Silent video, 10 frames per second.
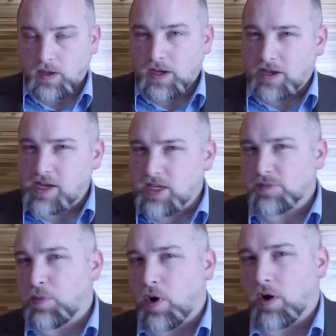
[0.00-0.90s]
Now, he is
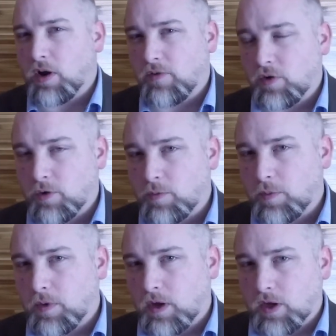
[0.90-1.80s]
part of
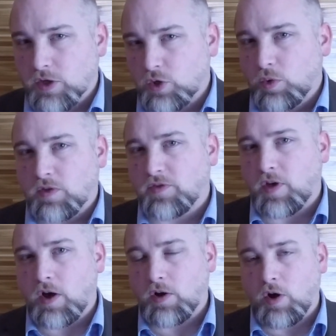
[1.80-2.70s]
a school of
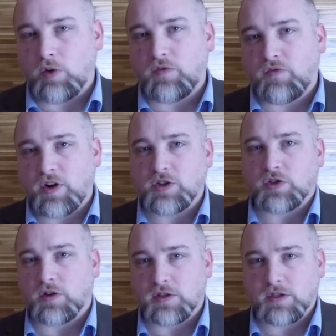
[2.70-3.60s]
thought called
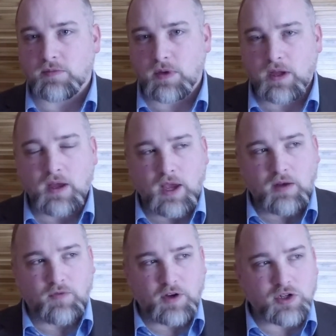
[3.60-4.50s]
functionalism,
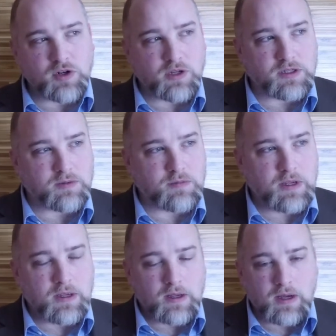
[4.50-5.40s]
and functionalism
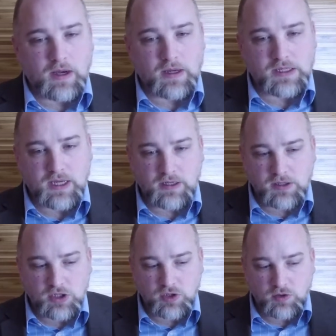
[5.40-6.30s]

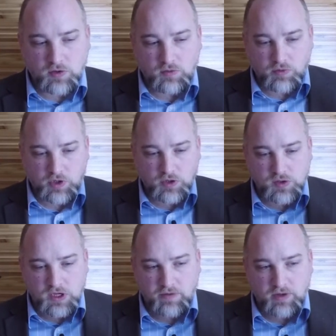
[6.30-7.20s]
tends to
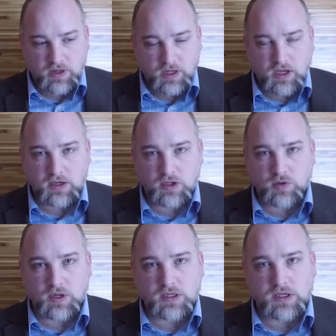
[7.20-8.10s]
reduce everything
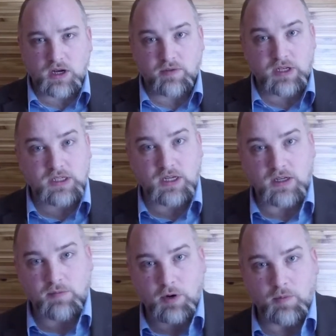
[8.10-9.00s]
to its kind of
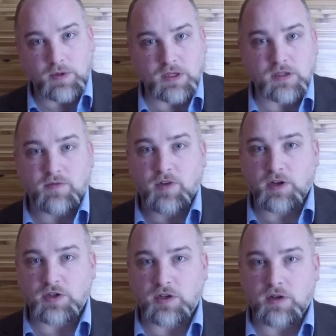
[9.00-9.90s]
intended purpose, its
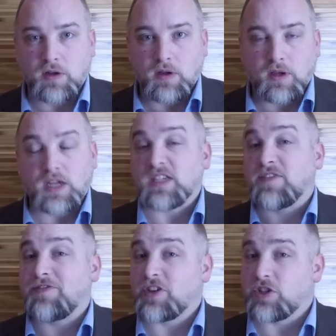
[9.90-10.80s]
function, its
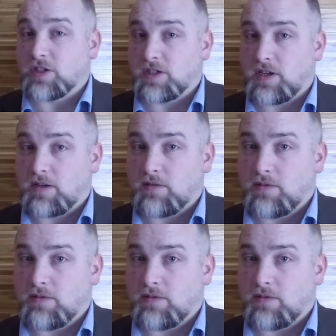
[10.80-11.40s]
efficiency.